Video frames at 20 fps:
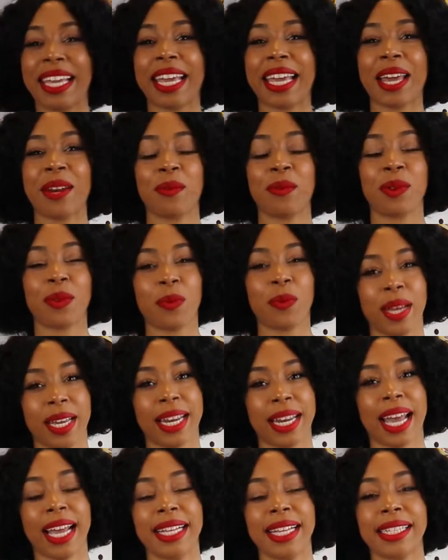again with
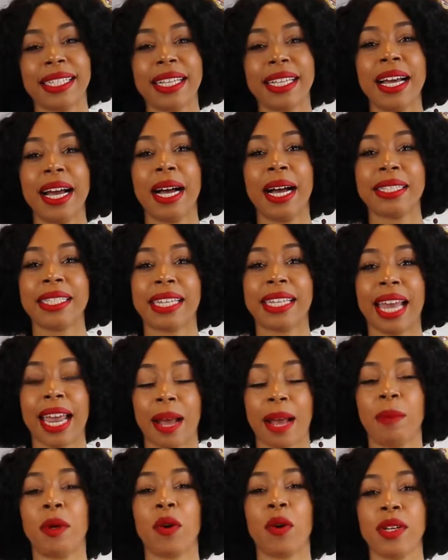Wignice. Today
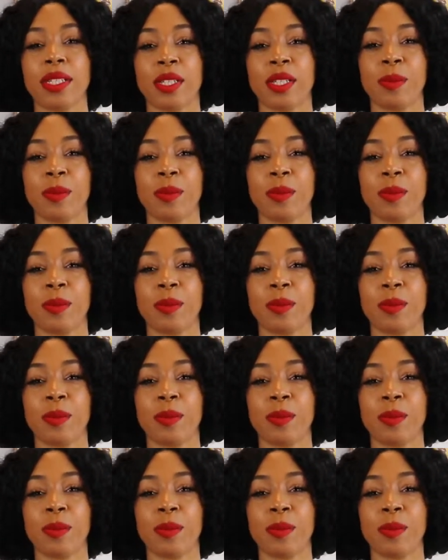I'm going